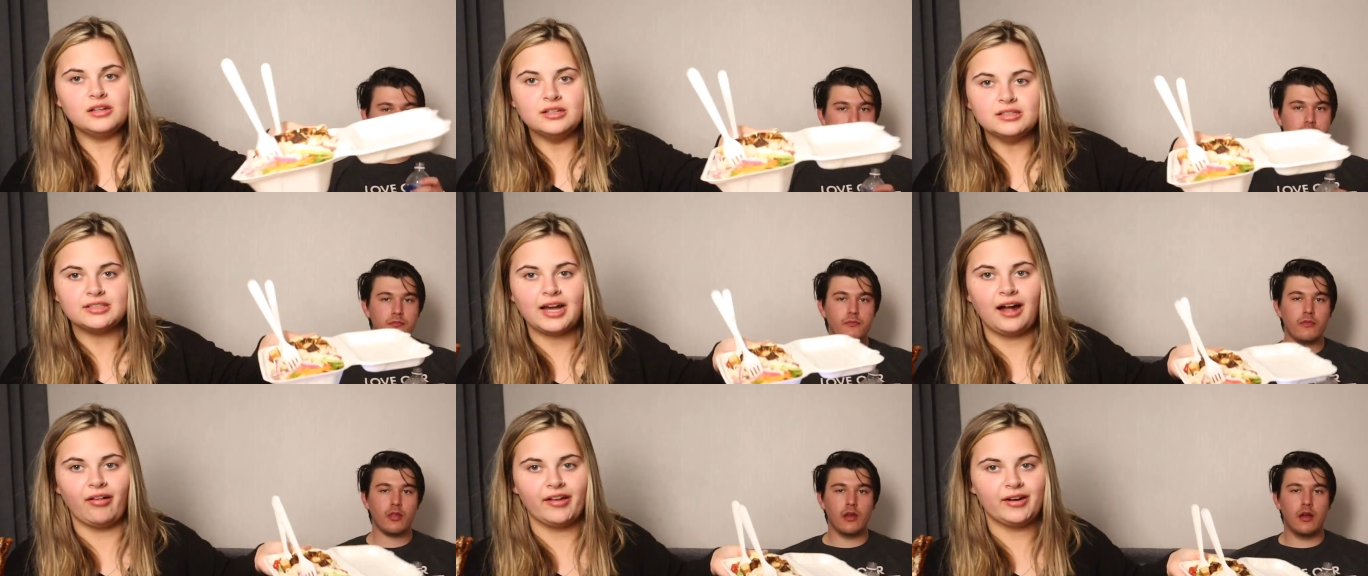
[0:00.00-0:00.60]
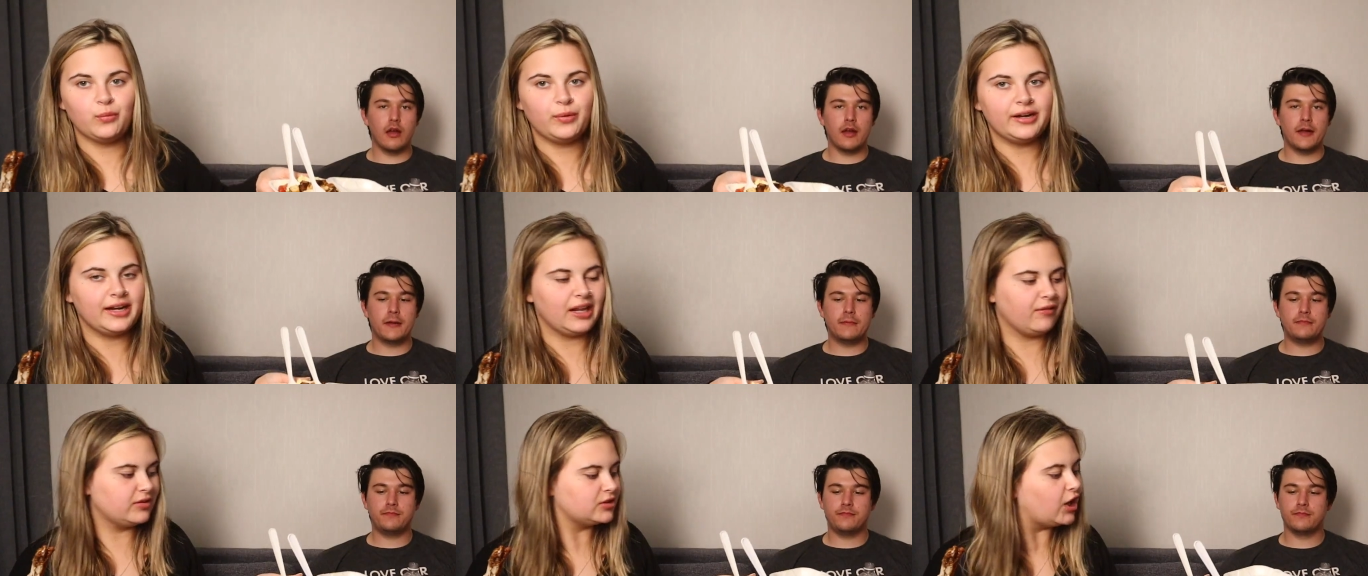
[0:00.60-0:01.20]
Speaker 1: salad we didn't
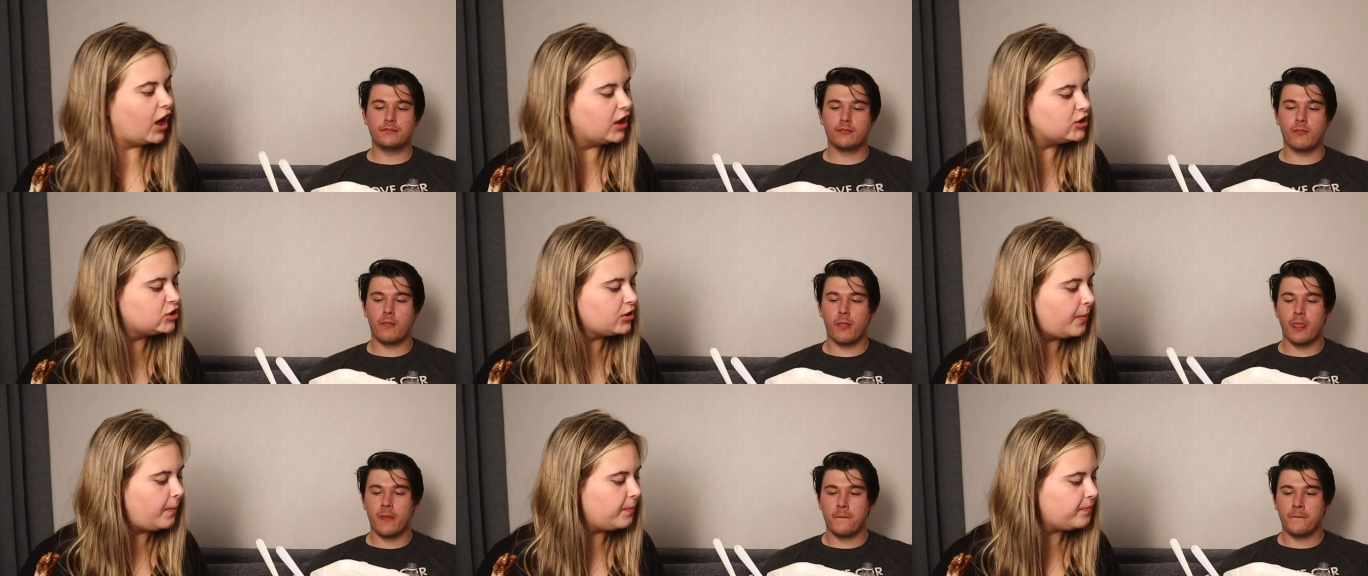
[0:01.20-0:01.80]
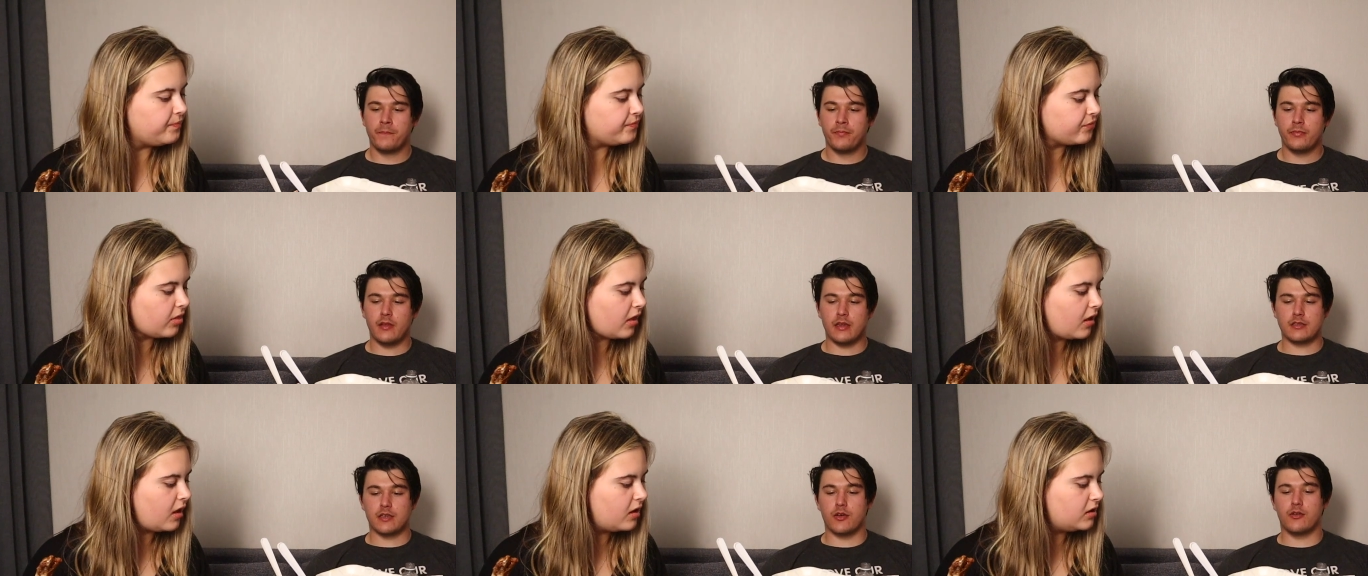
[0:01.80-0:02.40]
even touch.
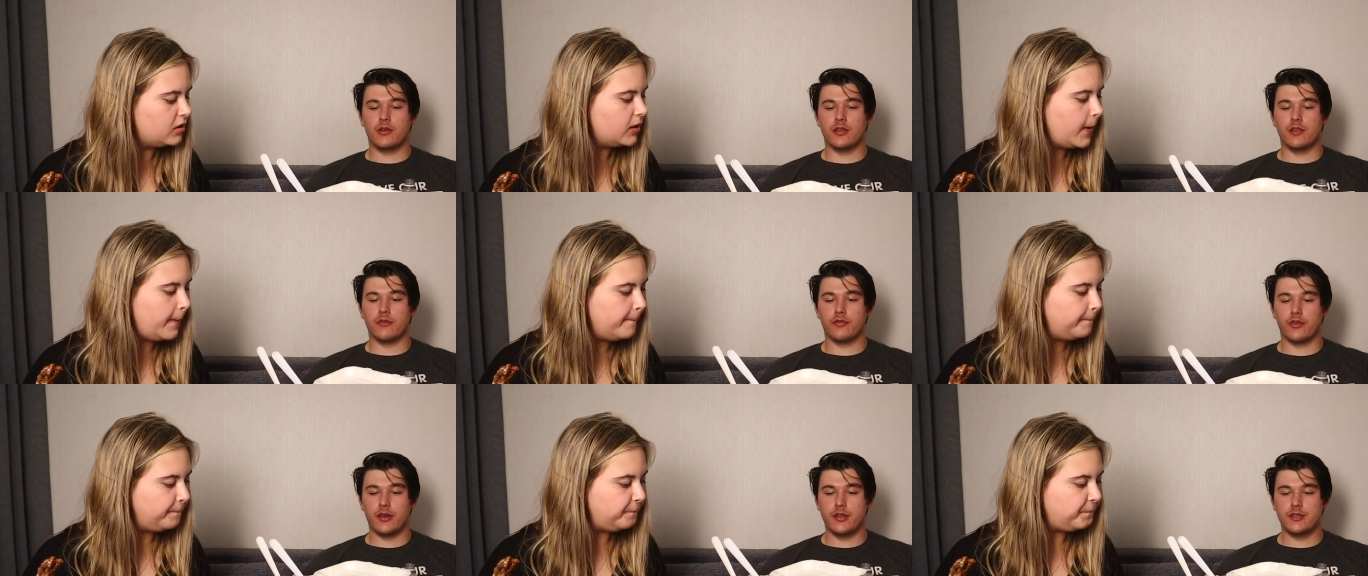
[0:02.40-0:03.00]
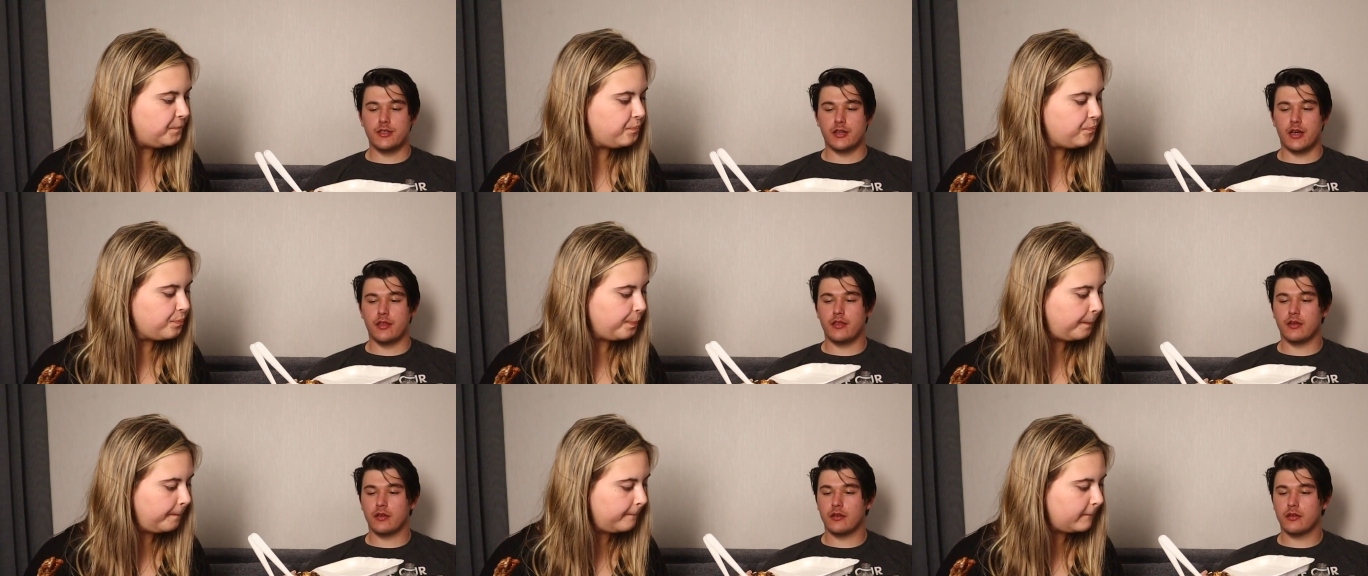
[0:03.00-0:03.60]
Speaker 2: That's going in the fridge, and I
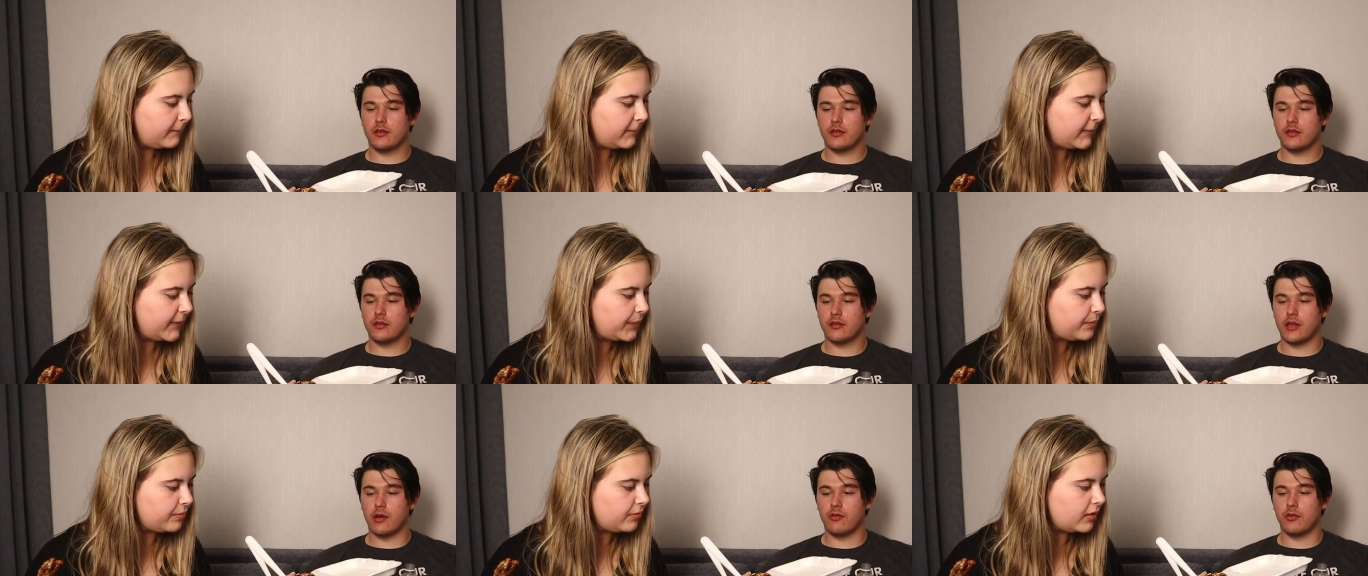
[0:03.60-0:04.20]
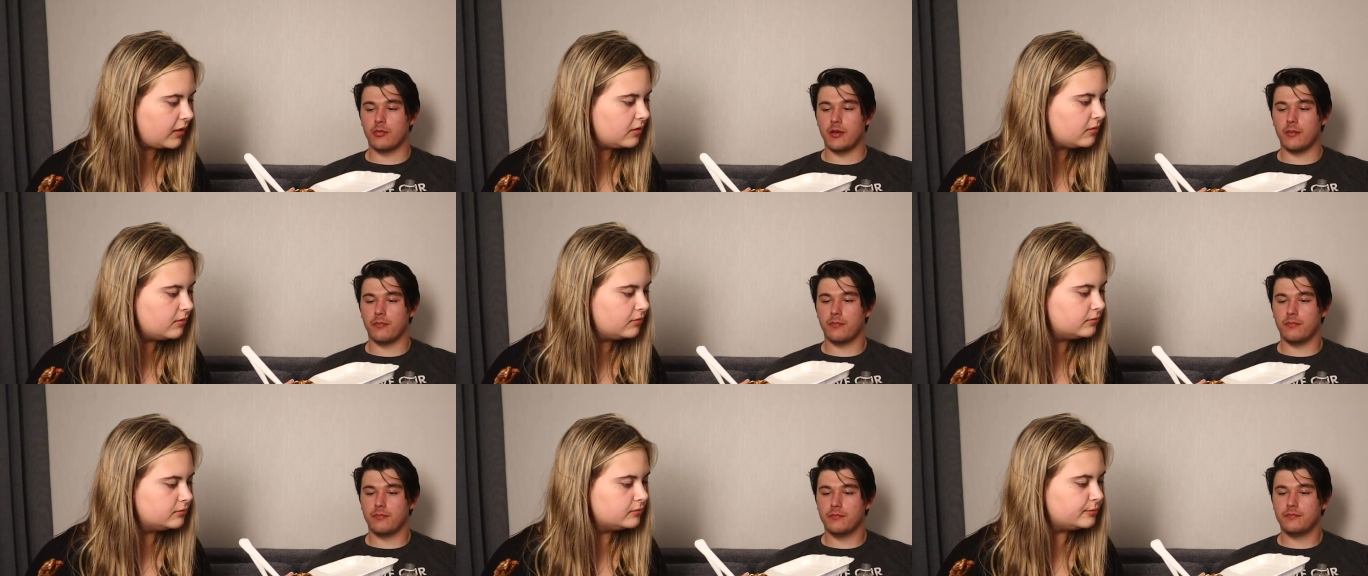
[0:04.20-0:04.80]
think that will be
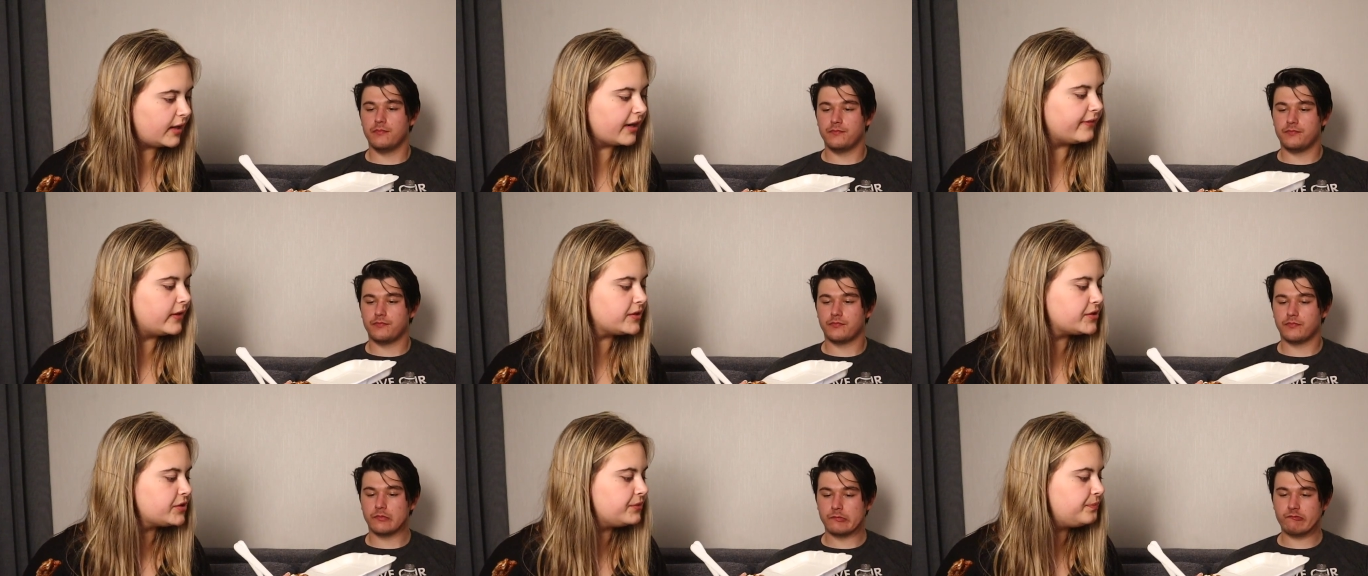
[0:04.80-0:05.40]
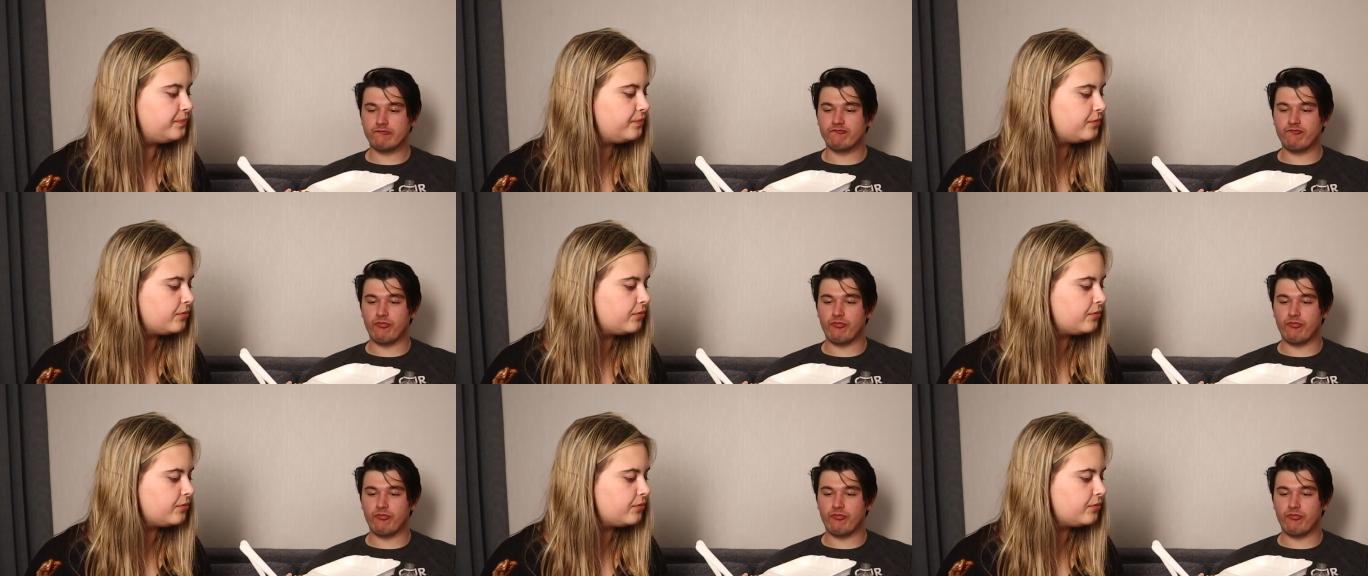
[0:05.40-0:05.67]
Speaker 1: breakfast.